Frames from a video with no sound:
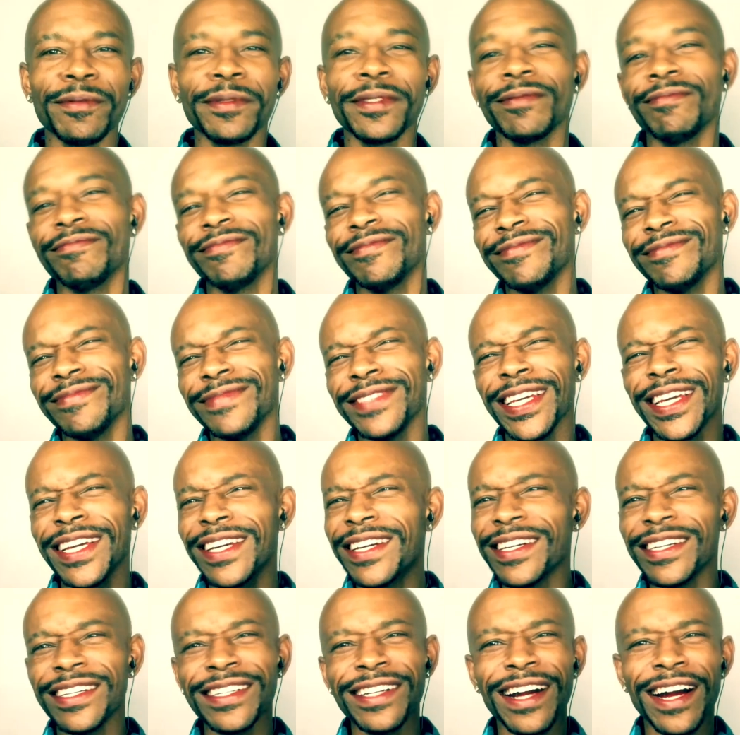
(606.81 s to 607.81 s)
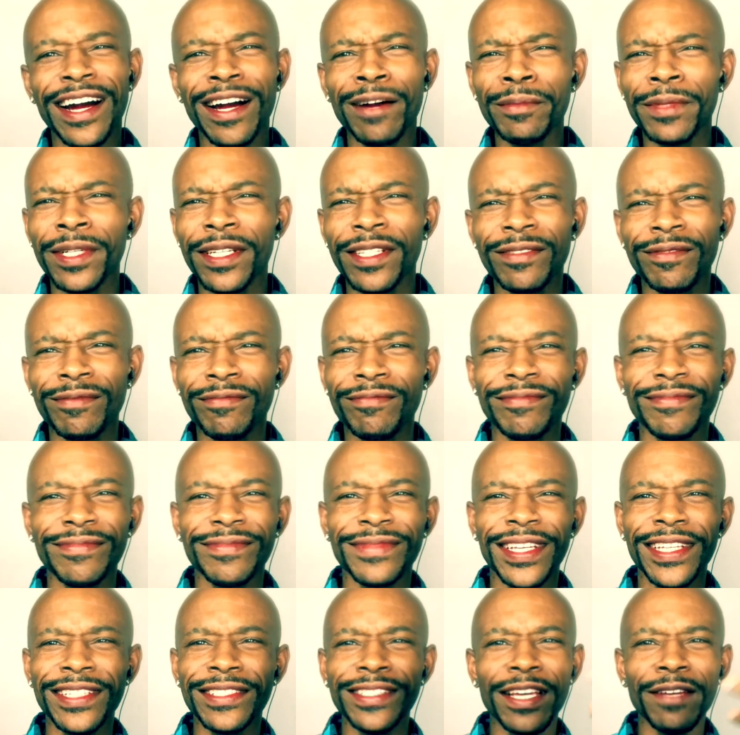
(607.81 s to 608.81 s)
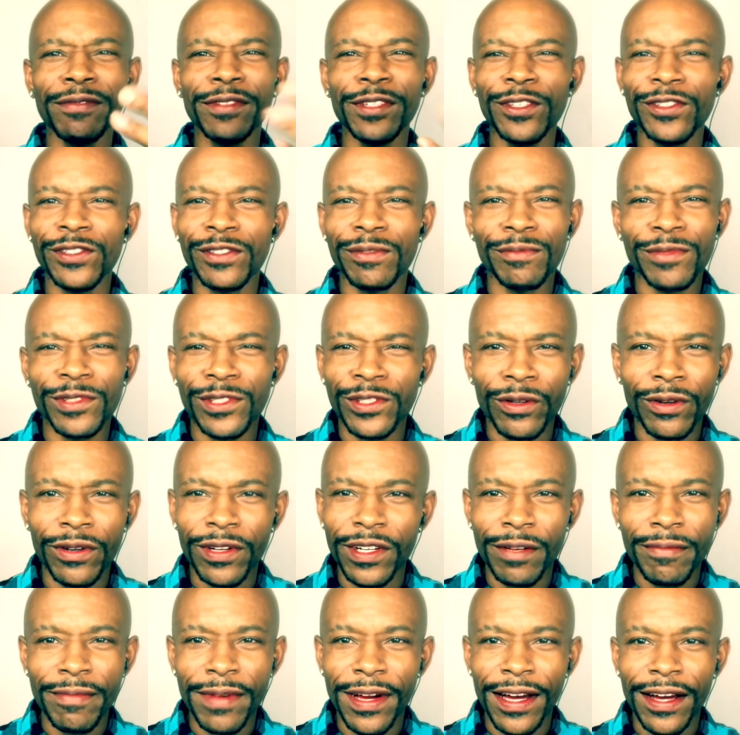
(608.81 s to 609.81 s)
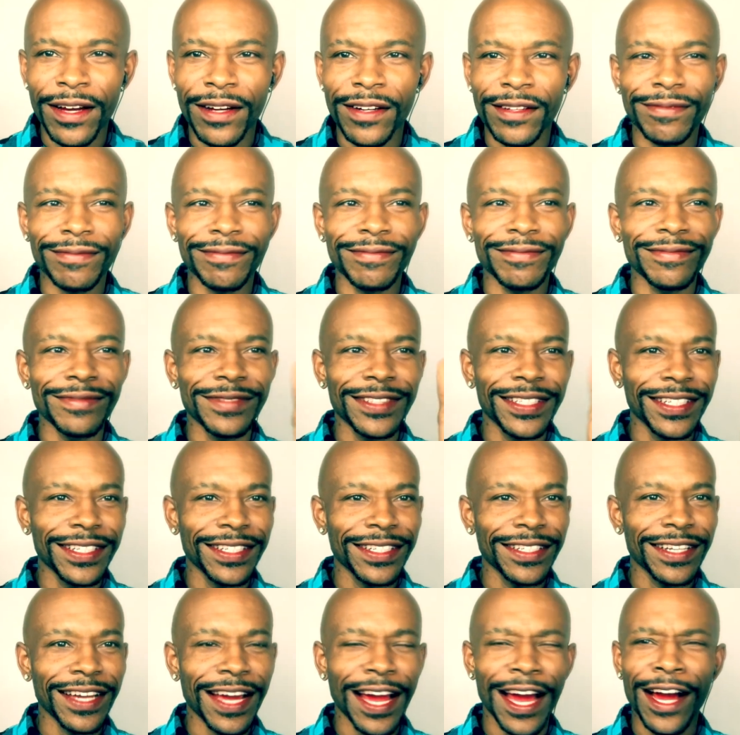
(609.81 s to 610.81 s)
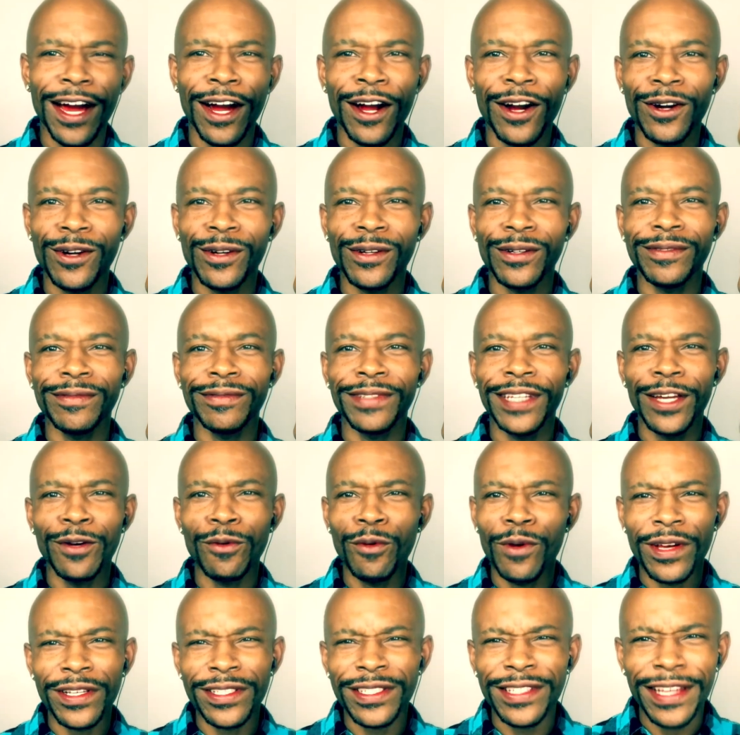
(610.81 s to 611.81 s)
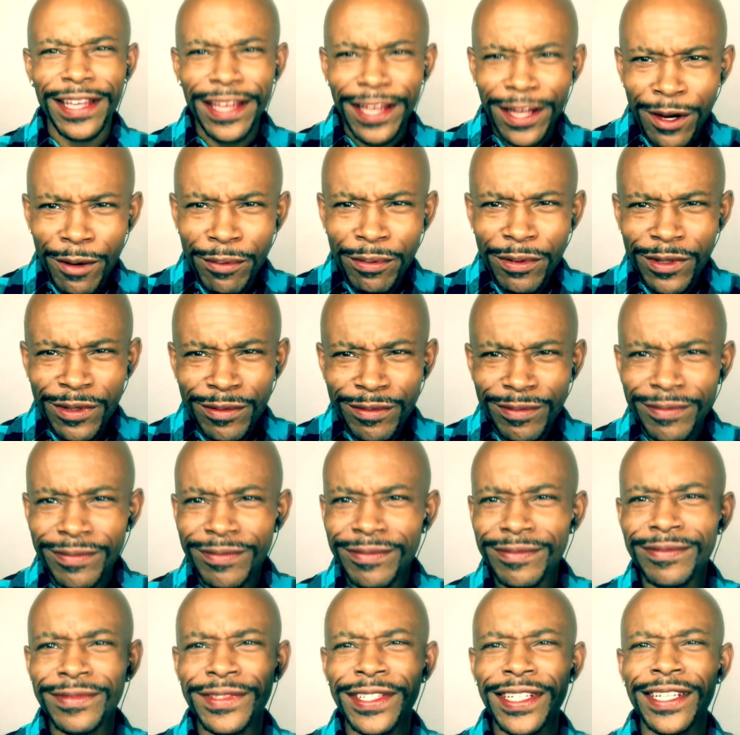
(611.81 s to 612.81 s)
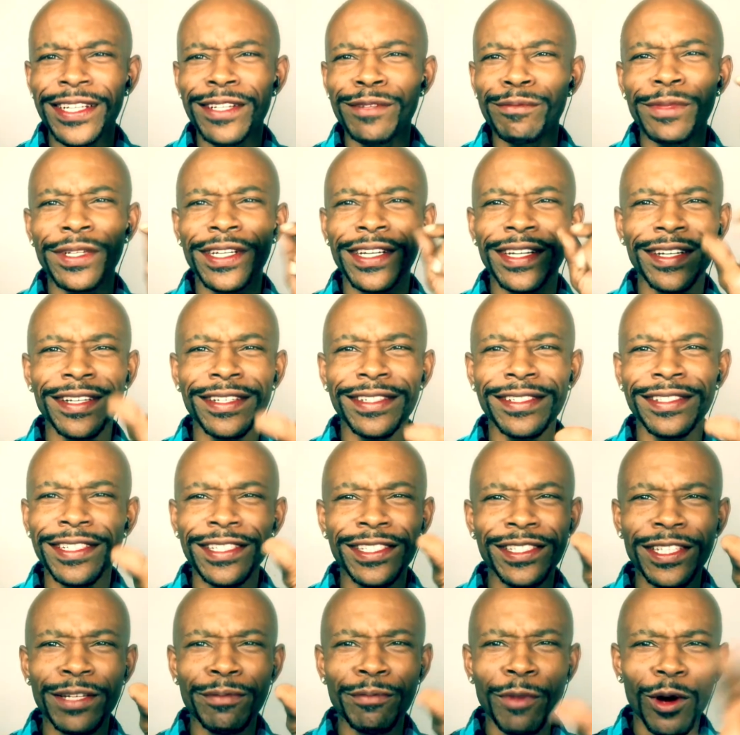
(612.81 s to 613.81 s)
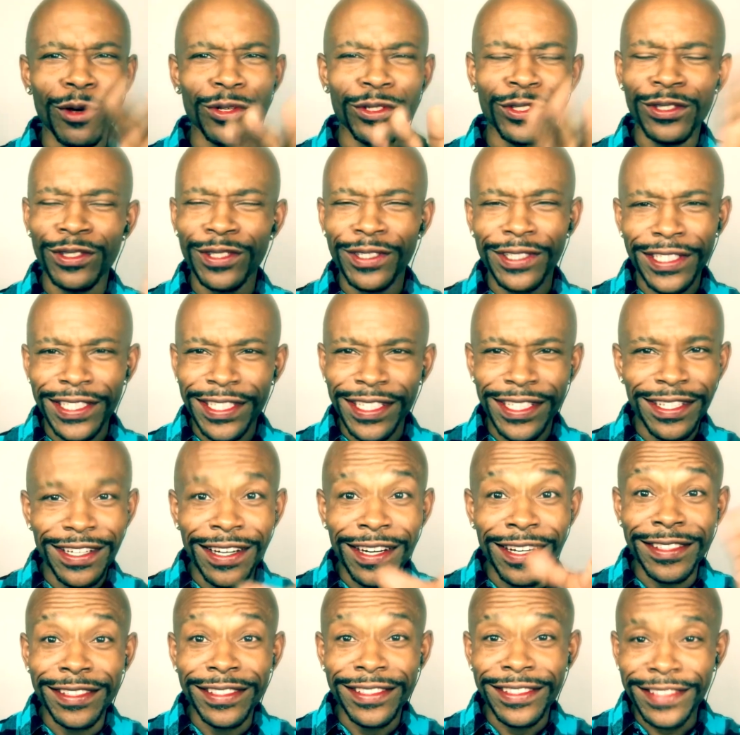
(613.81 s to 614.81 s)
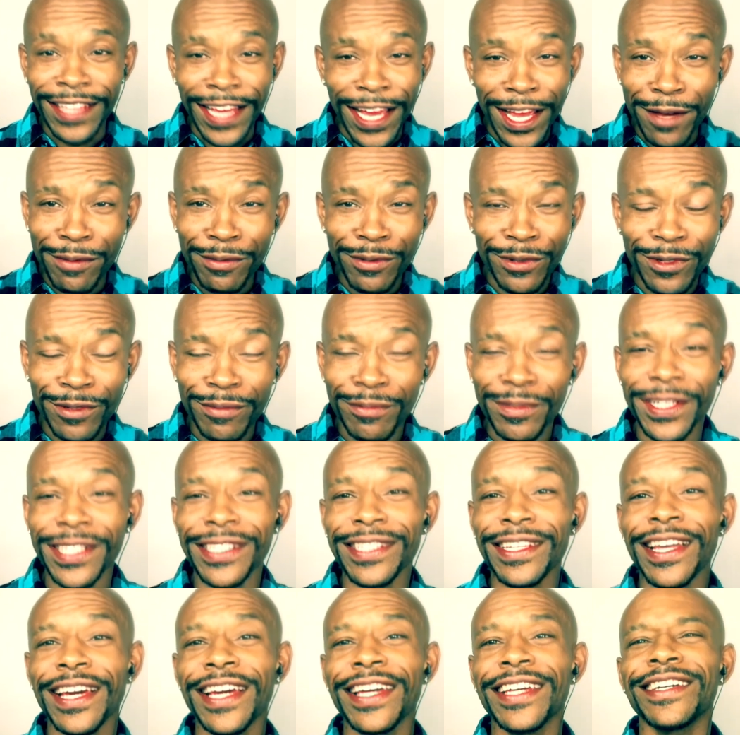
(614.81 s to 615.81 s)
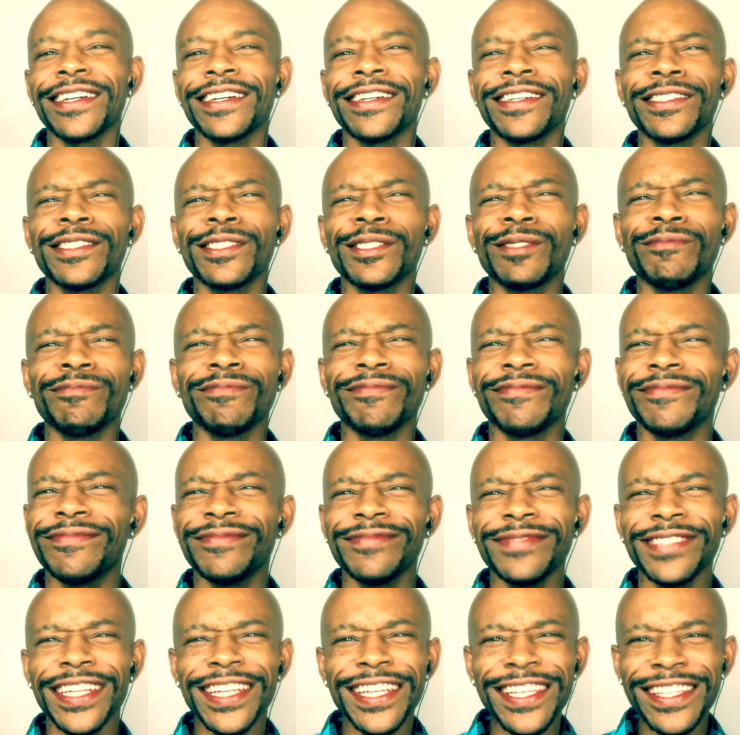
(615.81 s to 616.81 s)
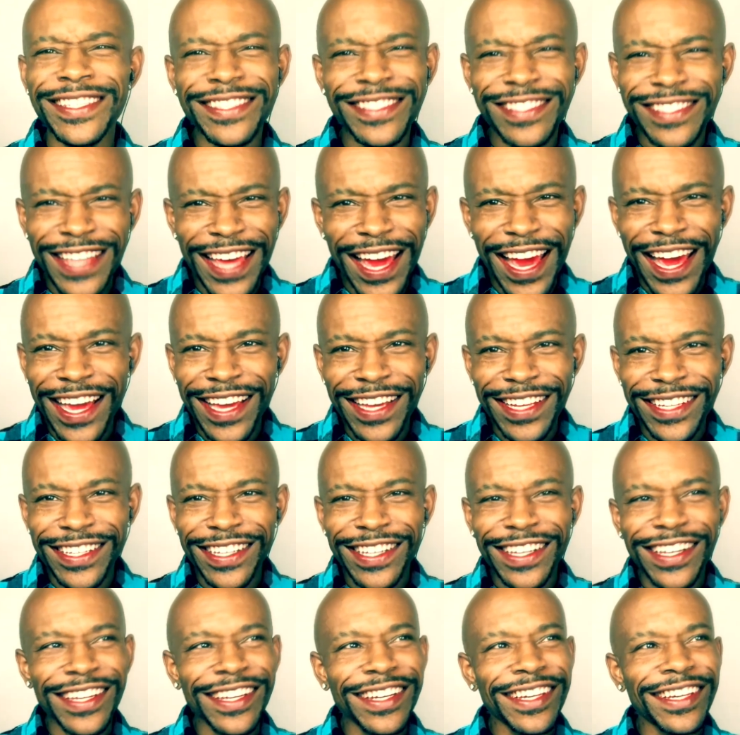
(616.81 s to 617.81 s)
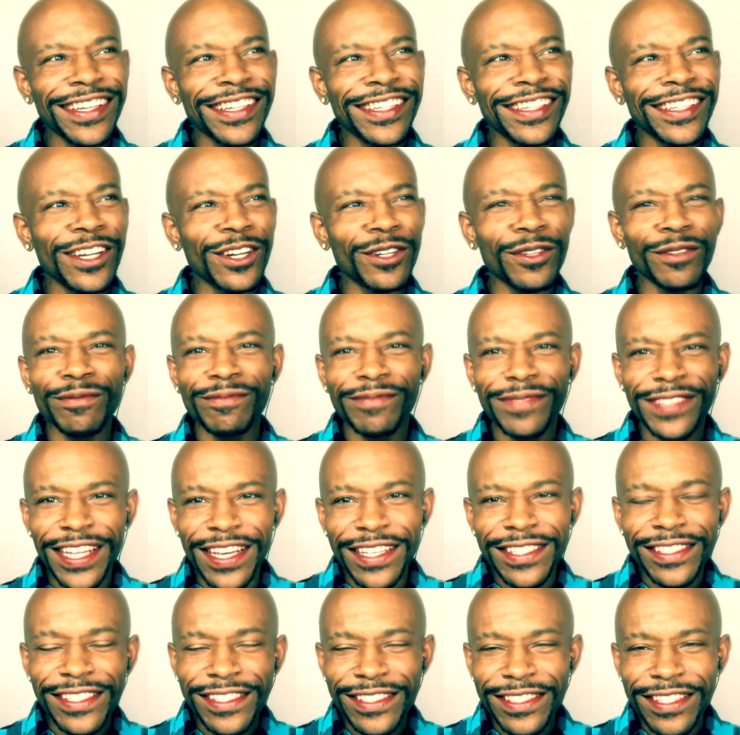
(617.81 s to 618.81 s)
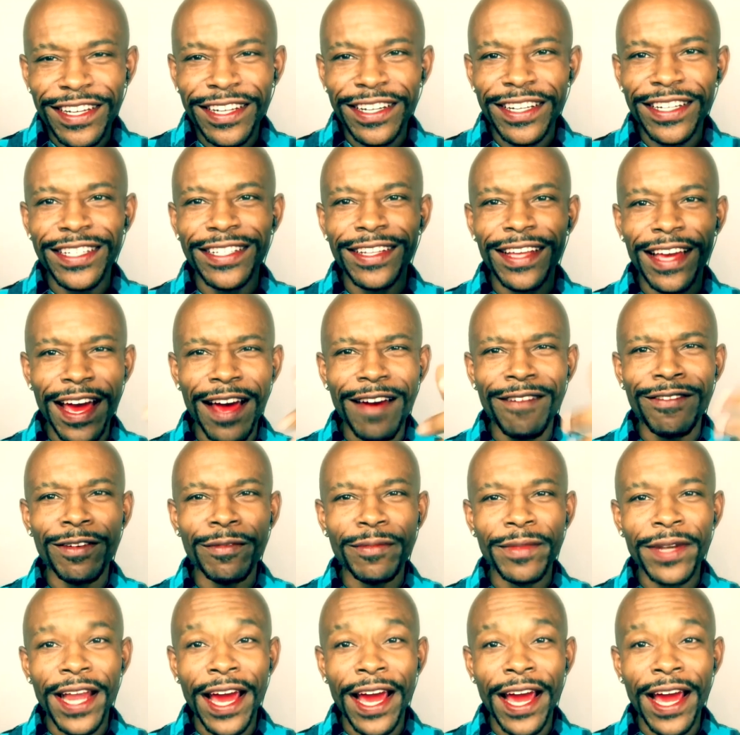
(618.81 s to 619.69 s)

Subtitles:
mean, yeah, I mean, he's giving you some story about how he wants to help him because he's emotionally unstable, but like, is that, you know, necessary to have him in the